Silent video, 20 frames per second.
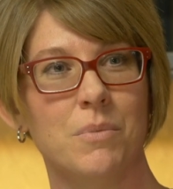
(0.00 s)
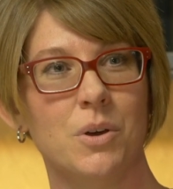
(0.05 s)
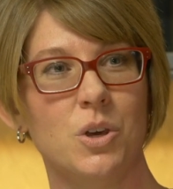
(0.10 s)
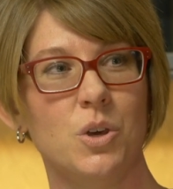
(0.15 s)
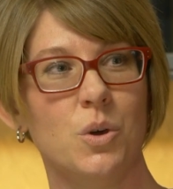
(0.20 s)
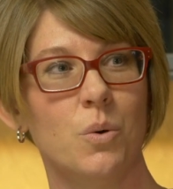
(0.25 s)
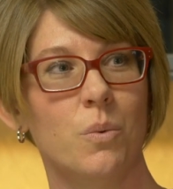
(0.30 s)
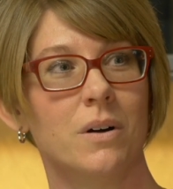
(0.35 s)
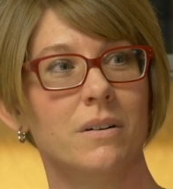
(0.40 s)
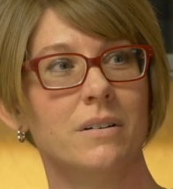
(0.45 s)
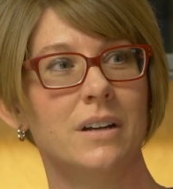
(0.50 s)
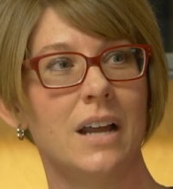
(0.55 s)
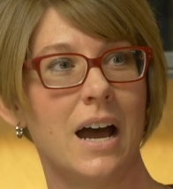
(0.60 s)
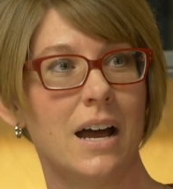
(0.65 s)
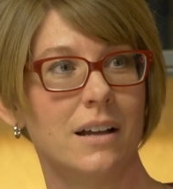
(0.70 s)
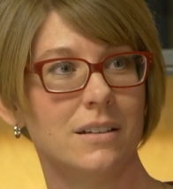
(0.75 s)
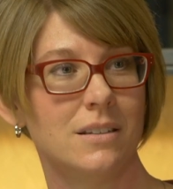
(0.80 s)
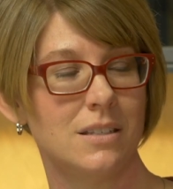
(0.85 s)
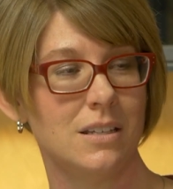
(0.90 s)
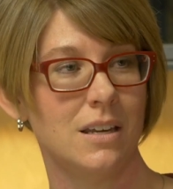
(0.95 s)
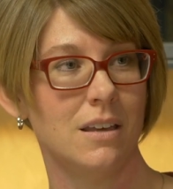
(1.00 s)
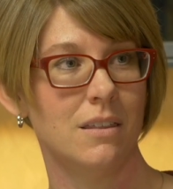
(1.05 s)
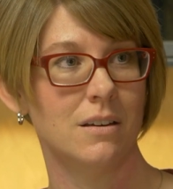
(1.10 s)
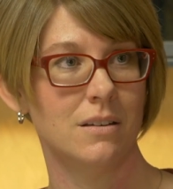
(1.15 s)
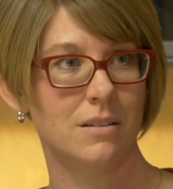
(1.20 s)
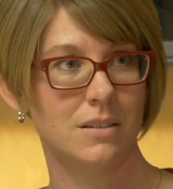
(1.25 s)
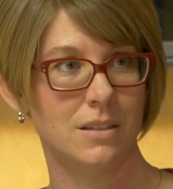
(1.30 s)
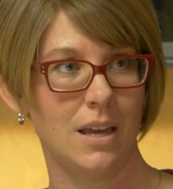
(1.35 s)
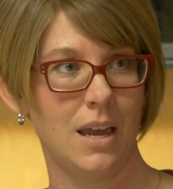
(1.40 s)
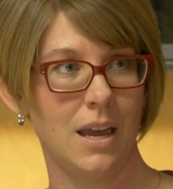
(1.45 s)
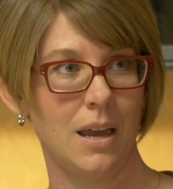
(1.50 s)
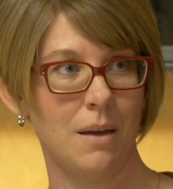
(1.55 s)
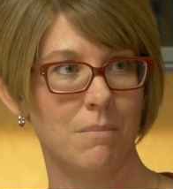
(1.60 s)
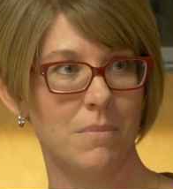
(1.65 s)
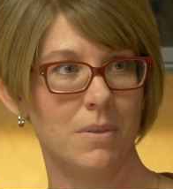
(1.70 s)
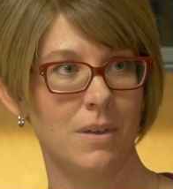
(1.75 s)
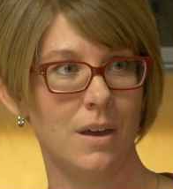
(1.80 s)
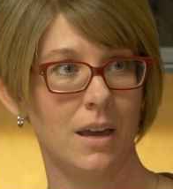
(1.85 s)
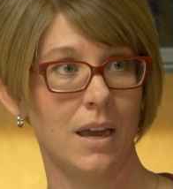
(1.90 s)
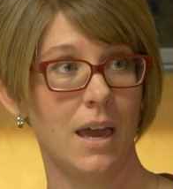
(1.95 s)
you will not see the same
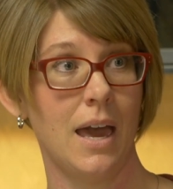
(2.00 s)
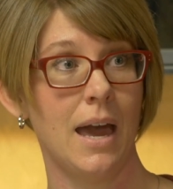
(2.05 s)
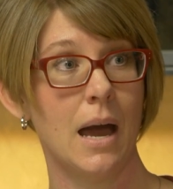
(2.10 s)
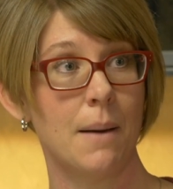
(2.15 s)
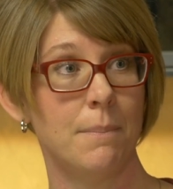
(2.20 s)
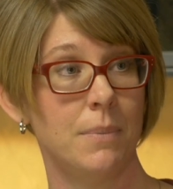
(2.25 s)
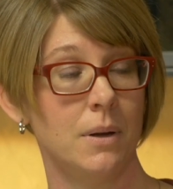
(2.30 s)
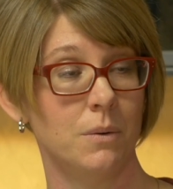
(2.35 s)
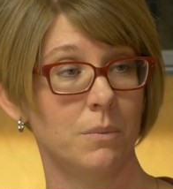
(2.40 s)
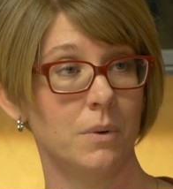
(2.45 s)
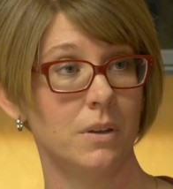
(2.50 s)
thing happen